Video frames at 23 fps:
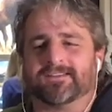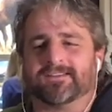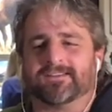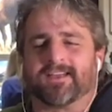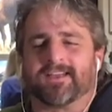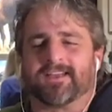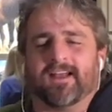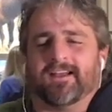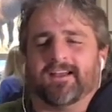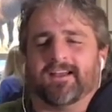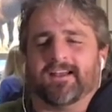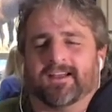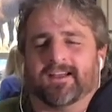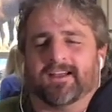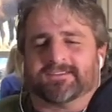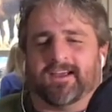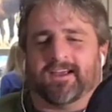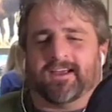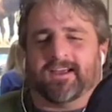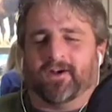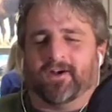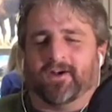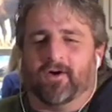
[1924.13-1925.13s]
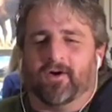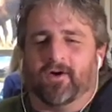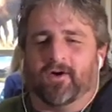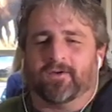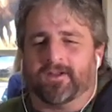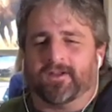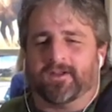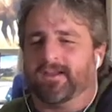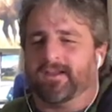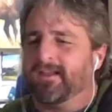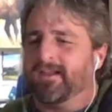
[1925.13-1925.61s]
It's kind of nice to have your own,
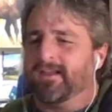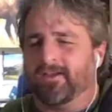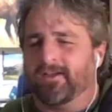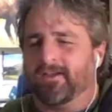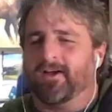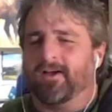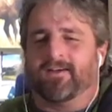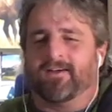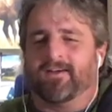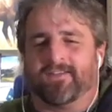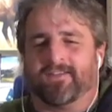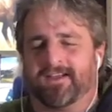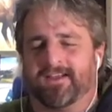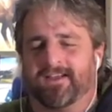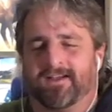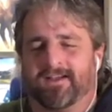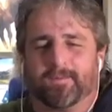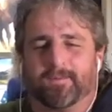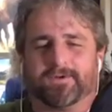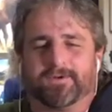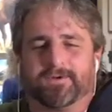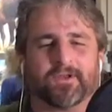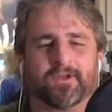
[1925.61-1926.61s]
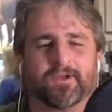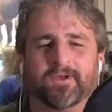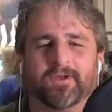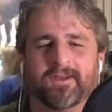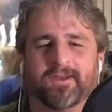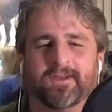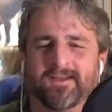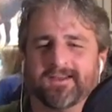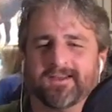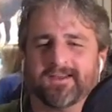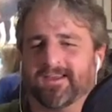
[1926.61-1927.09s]
and he'll have that
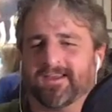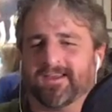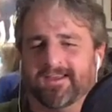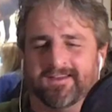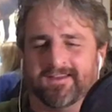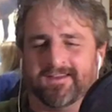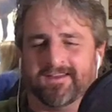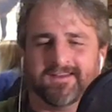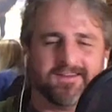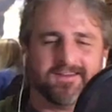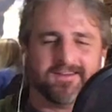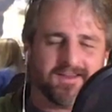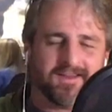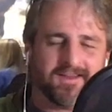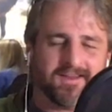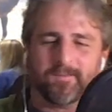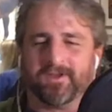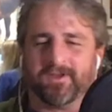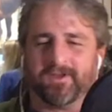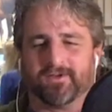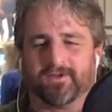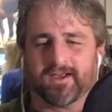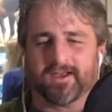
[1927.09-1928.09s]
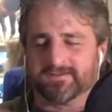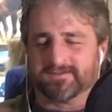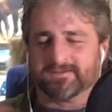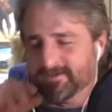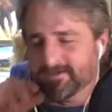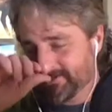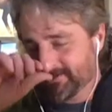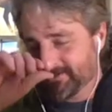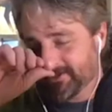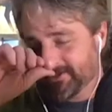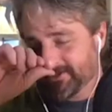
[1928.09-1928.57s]
opportunity again. And I mean, you guys,
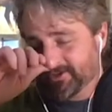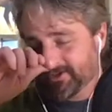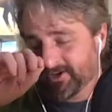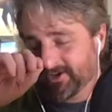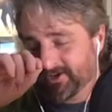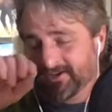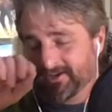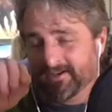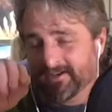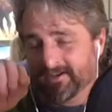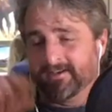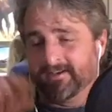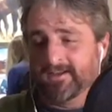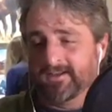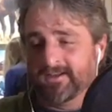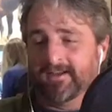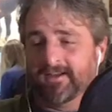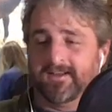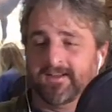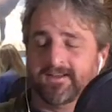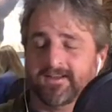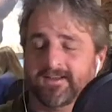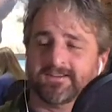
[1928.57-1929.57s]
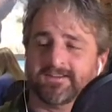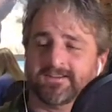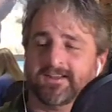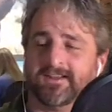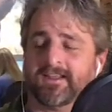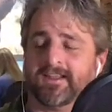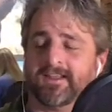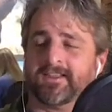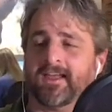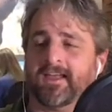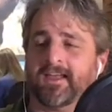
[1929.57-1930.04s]
it's just good to
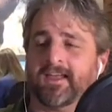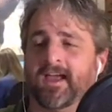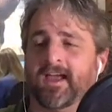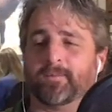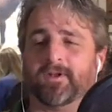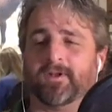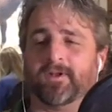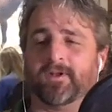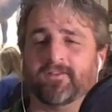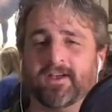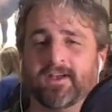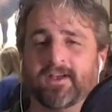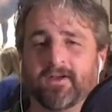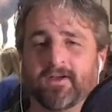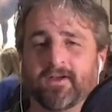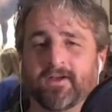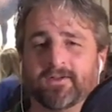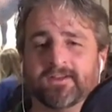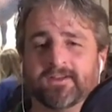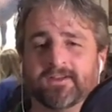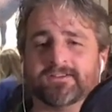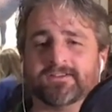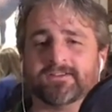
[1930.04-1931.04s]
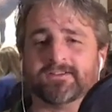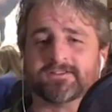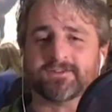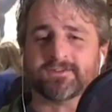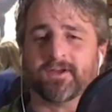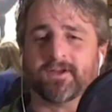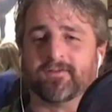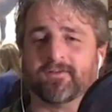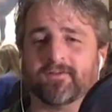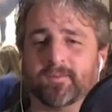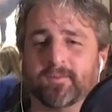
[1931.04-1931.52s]
let that happen every now and then, just
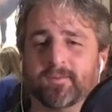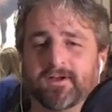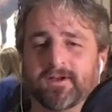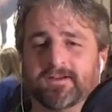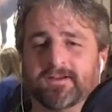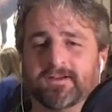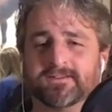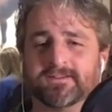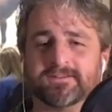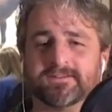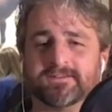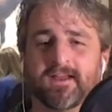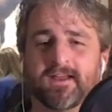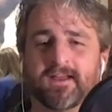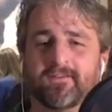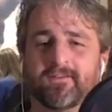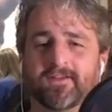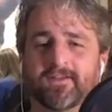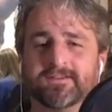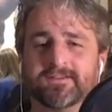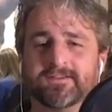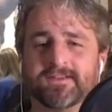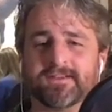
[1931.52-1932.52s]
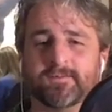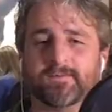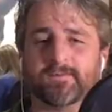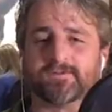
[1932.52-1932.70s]
so everybody doesn't have all the same